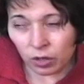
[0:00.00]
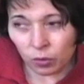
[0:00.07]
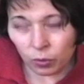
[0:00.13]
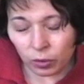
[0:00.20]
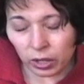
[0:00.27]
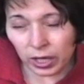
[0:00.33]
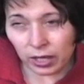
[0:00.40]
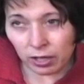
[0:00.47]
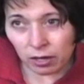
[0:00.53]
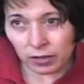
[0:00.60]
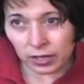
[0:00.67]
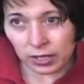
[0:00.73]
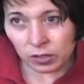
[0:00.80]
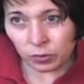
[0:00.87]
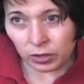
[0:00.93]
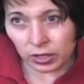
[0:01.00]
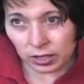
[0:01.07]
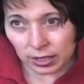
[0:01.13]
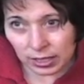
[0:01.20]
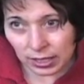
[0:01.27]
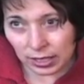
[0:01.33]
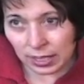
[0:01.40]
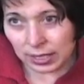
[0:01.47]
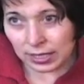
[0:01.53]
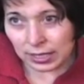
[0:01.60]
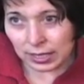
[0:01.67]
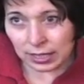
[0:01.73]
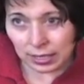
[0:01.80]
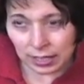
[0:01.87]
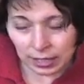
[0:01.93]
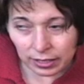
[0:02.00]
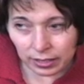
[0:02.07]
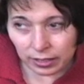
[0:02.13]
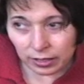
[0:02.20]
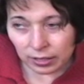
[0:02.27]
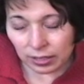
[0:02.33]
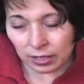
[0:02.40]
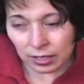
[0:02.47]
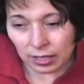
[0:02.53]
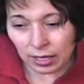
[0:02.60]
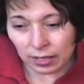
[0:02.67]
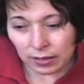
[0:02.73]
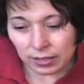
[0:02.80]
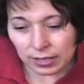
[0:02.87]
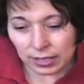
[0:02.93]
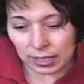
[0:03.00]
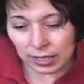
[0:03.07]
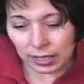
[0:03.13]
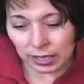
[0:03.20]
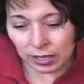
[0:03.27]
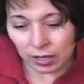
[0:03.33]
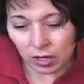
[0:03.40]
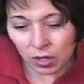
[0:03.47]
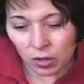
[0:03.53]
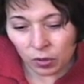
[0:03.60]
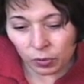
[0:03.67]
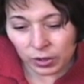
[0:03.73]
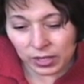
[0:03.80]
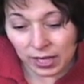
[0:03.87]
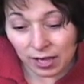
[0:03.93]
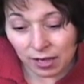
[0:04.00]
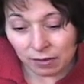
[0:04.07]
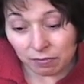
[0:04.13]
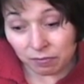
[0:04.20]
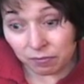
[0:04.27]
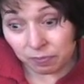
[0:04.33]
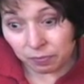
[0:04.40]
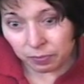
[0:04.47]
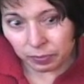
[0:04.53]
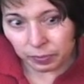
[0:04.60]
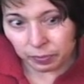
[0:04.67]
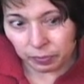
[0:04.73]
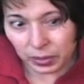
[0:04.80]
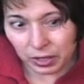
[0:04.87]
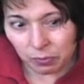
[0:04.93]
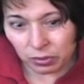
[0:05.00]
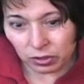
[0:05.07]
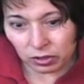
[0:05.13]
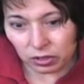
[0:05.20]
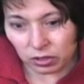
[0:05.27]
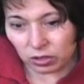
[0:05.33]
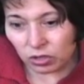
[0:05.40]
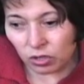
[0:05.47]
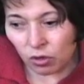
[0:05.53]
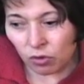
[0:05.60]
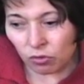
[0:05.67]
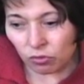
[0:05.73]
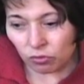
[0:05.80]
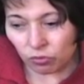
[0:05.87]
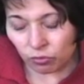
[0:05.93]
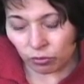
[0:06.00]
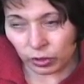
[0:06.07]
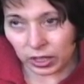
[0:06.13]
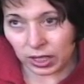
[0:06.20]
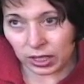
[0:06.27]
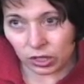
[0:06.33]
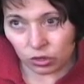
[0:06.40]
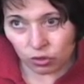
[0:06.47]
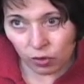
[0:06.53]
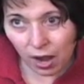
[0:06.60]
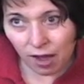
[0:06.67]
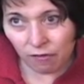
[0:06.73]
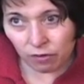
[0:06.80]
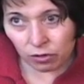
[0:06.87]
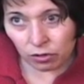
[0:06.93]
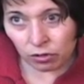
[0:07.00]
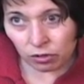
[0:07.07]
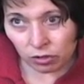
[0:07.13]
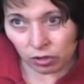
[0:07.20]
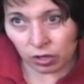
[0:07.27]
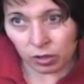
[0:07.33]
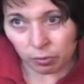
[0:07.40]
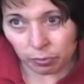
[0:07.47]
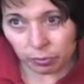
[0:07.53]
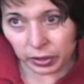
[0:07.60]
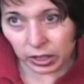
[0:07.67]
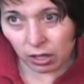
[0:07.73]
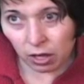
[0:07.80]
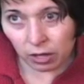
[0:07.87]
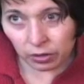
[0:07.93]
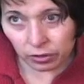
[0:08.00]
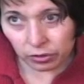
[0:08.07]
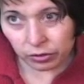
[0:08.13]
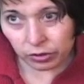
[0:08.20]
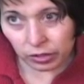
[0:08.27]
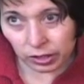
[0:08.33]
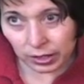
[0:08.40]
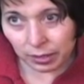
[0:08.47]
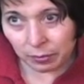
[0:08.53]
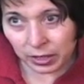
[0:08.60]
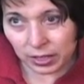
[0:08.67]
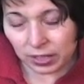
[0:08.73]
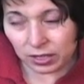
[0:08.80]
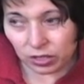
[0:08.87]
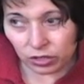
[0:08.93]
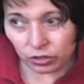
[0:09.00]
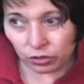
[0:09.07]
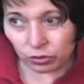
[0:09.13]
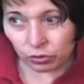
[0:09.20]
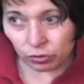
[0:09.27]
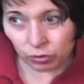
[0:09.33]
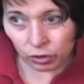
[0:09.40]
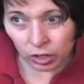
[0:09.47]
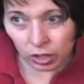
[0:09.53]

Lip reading: working on this with the CLSC and the city, was that people don't really travel beyond the limits to,